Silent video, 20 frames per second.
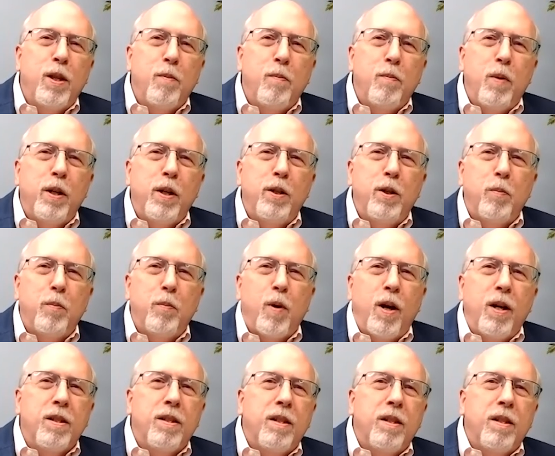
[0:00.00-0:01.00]
the budget
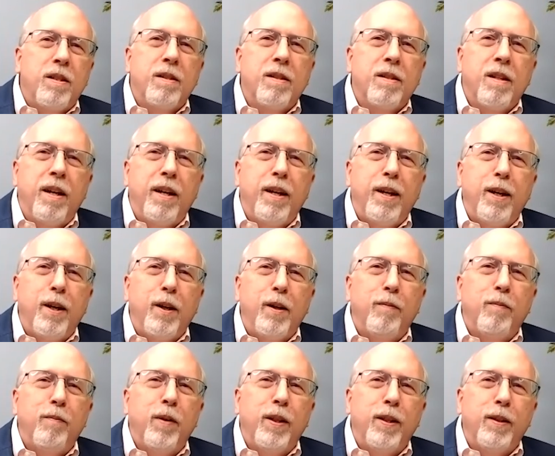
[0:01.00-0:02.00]
process is like
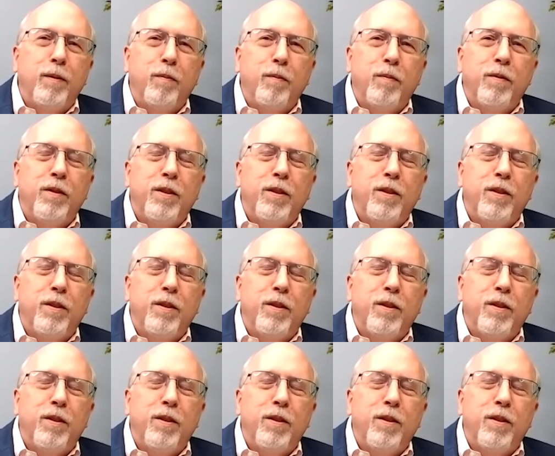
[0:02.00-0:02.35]
and